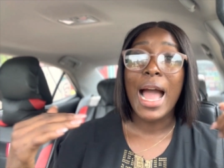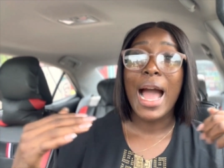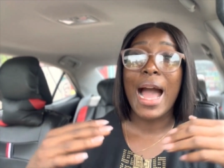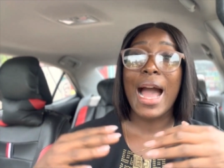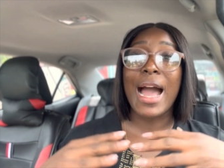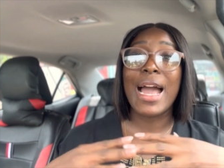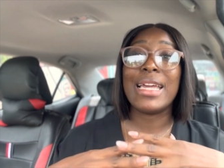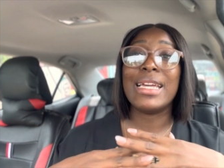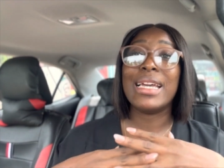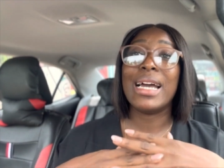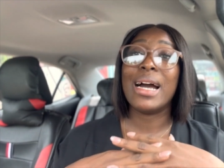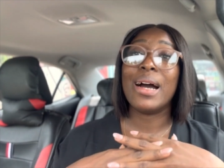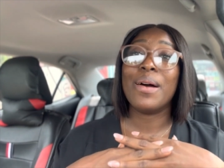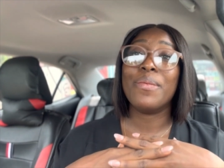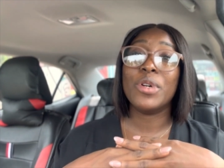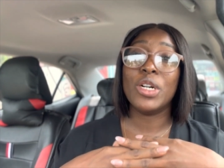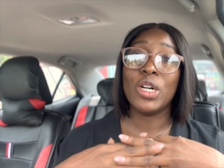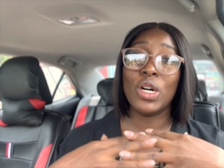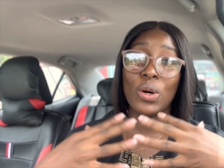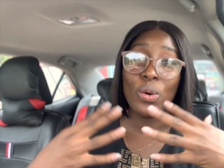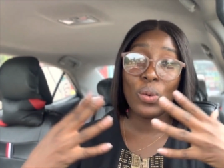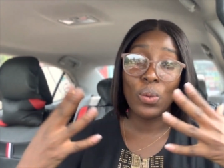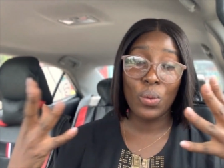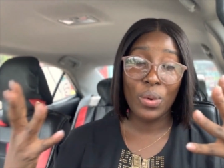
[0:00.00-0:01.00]
I am
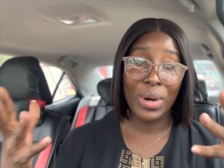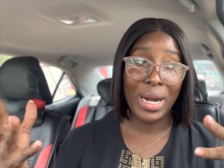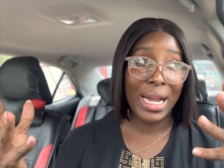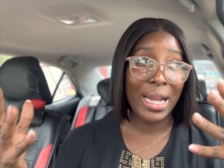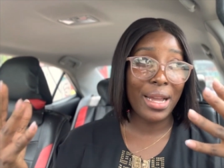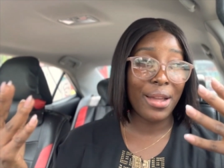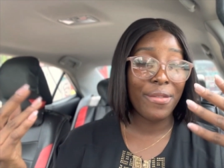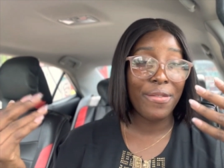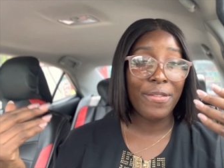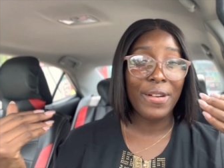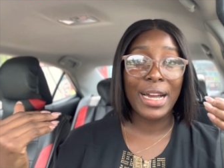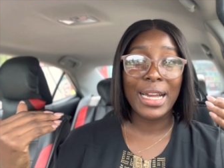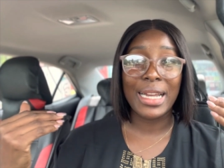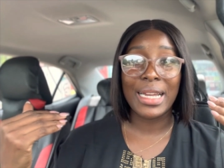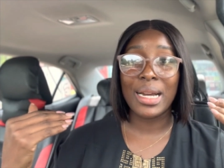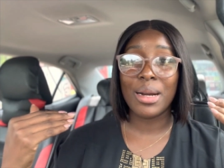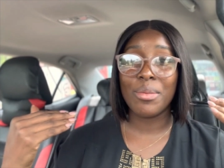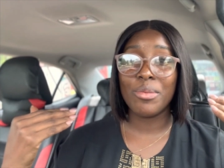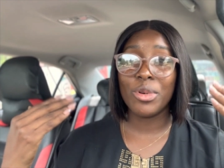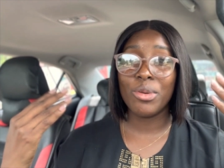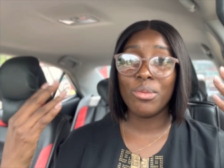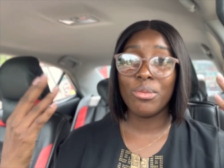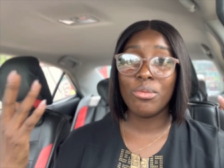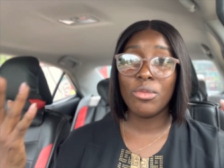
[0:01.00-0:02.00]
a wife. I
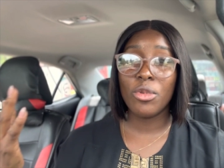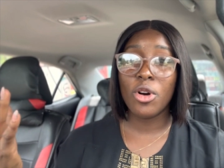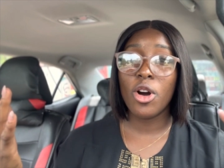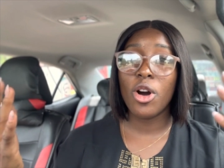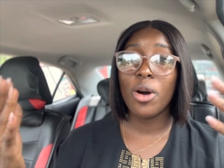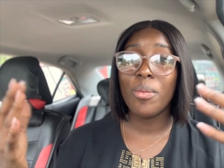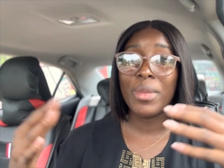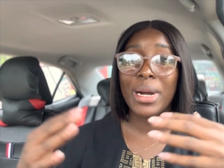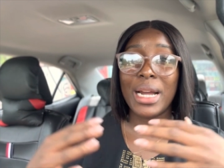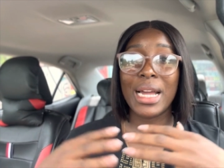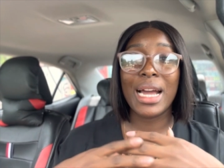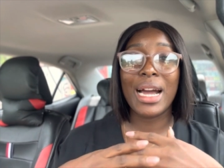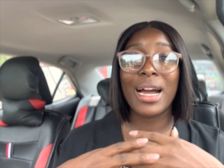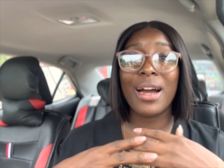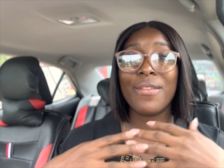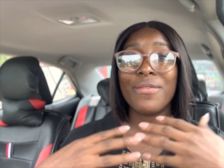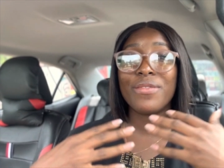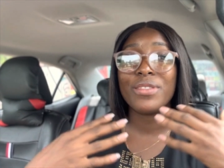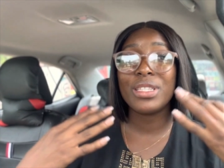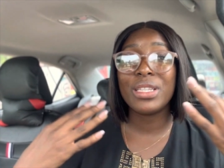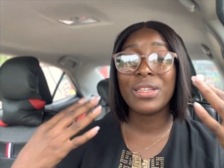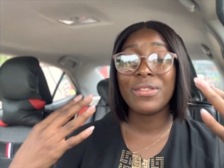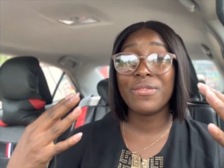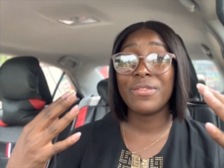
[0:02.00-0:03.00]
am a mom. I
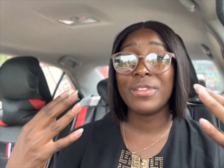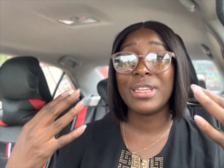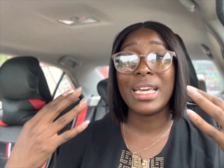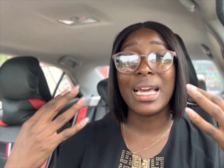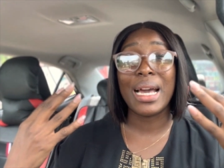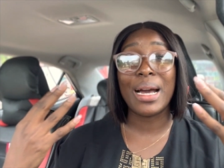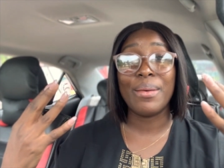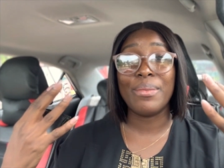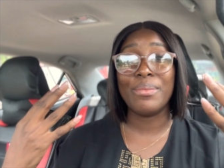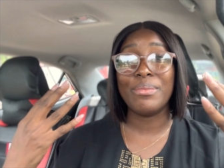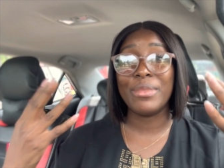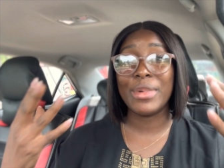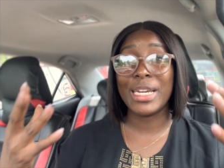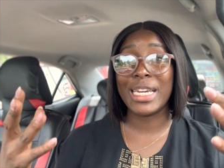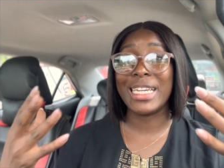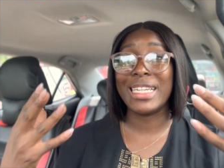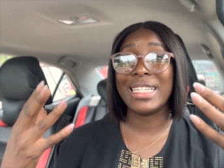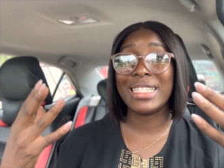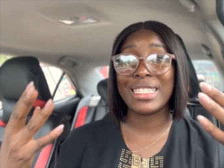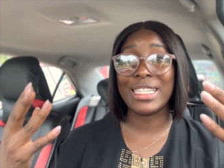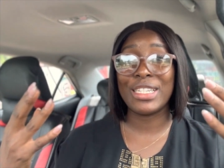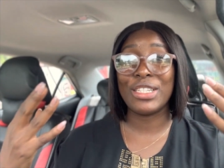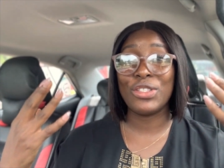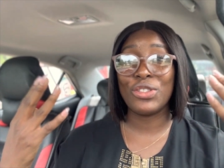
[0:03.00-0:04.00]
have three
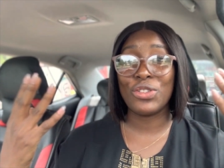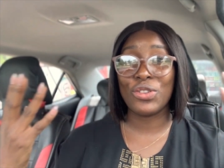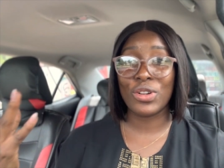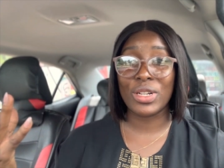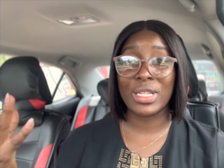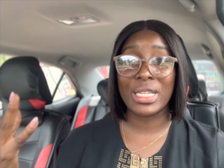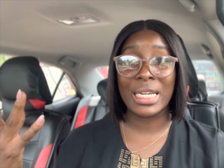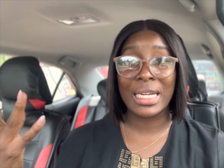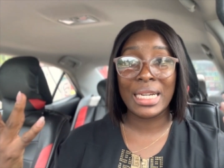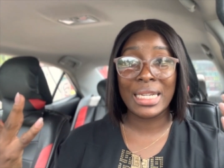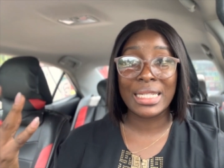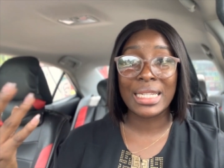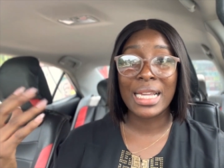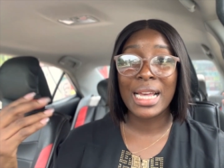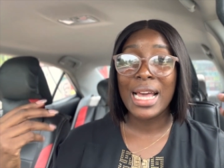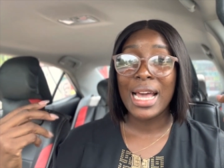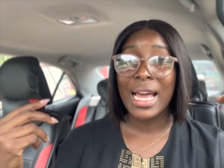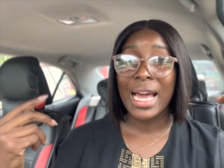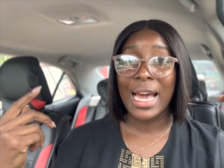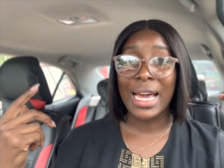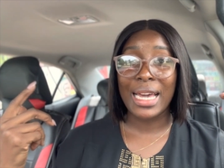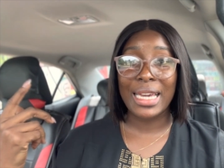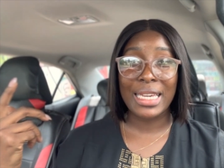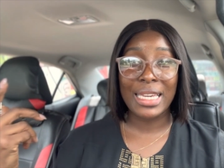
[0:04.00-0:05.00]
amazing daughters.
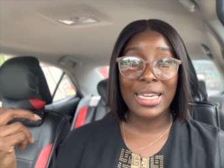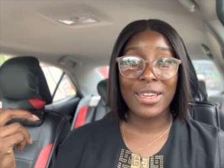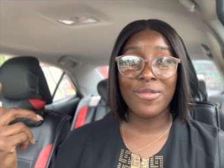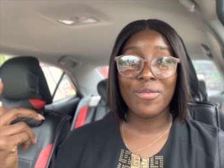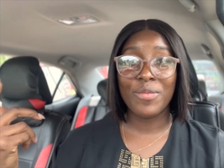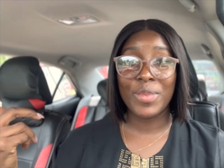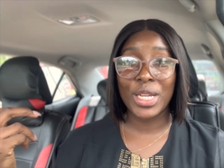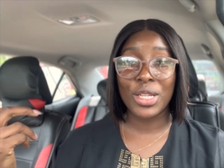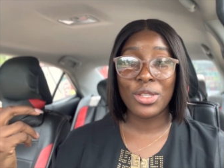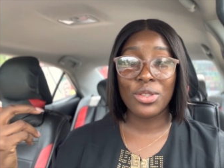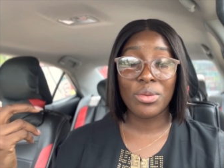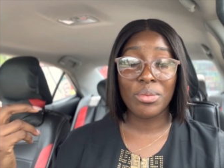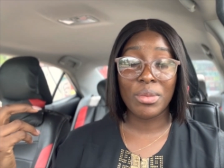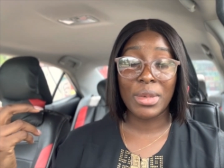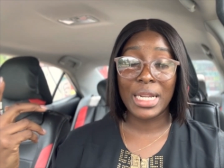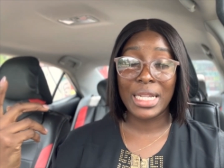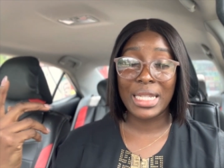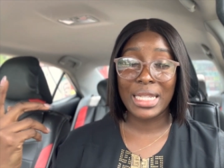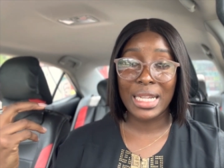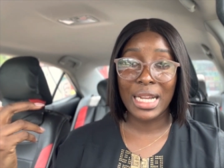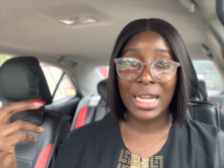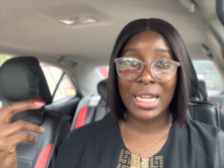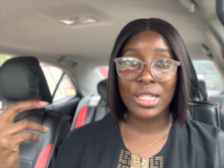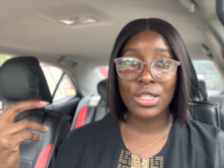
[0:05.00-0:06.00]
I gave birth to my
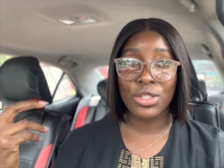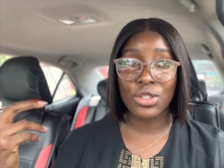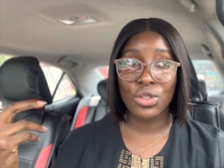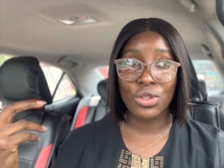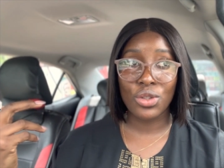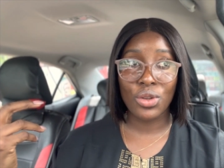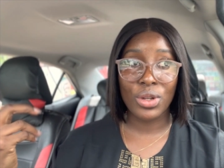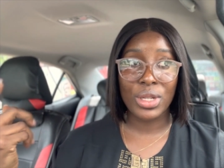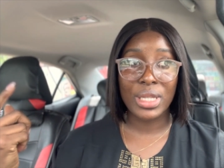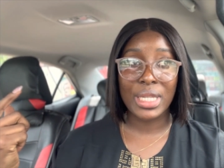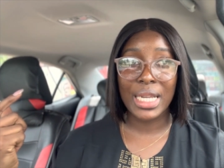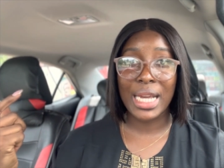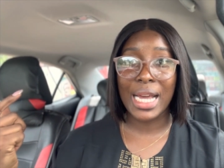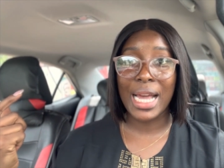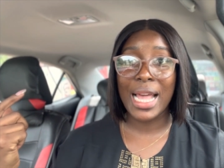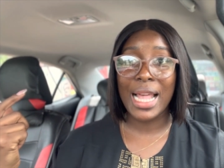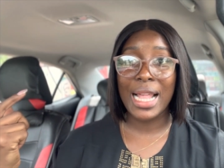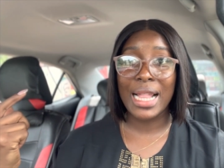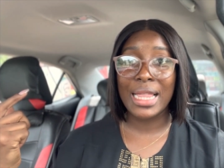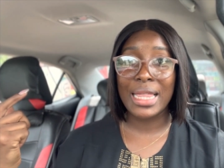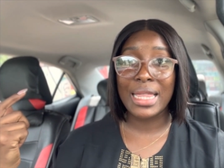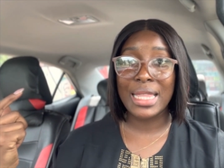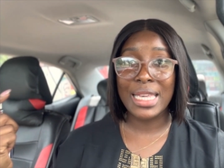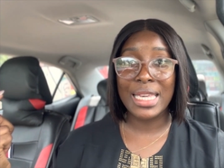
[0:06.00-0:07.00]
last daughter,
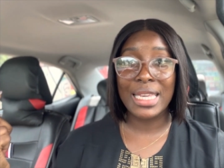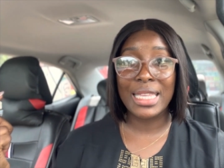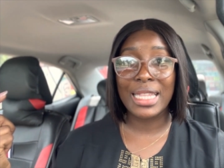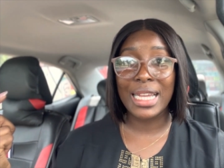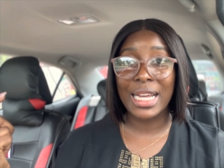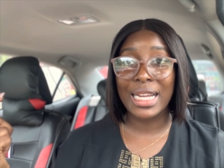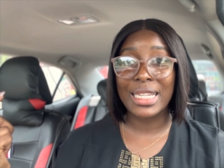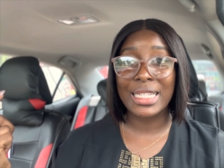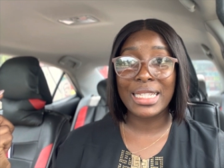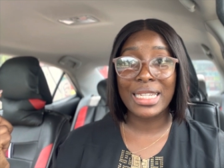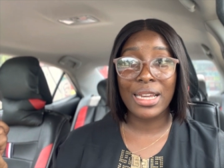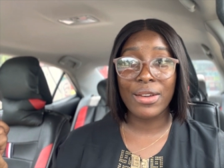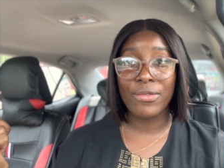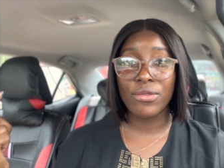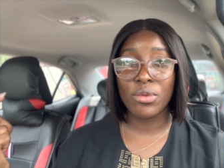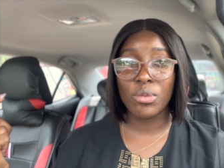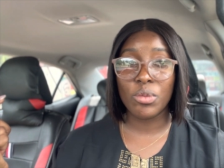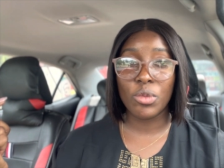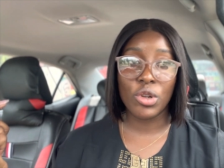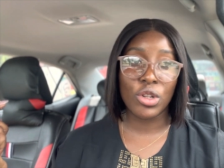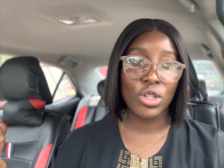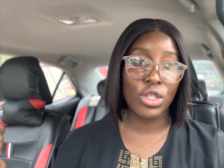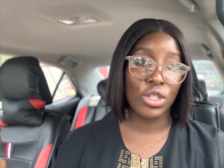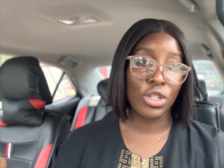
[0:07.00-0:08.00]
Elena, seven
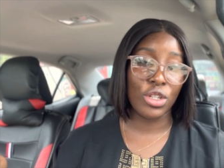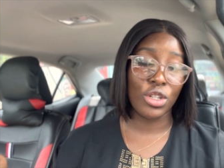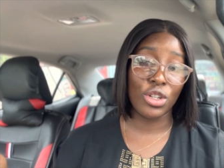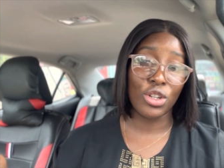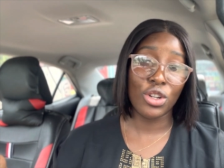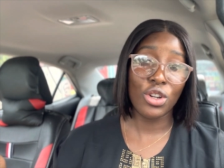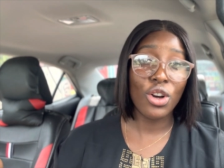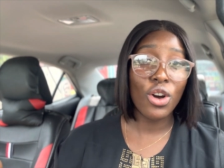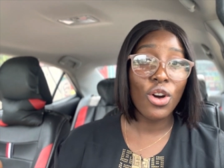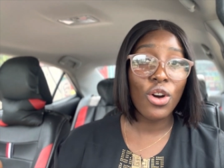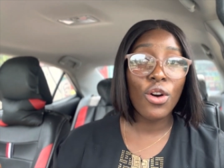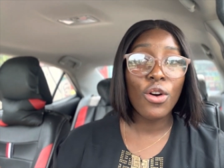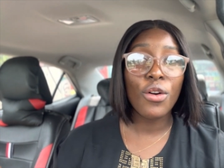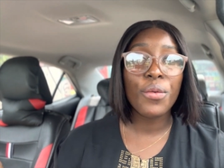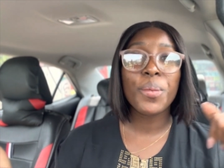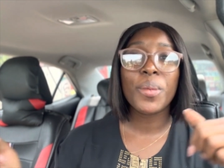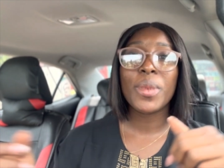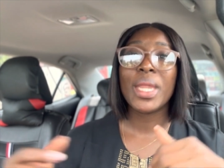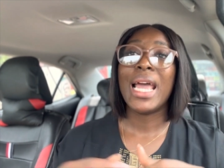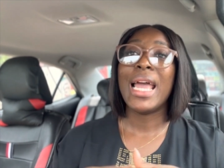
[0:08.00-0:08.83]
months ago,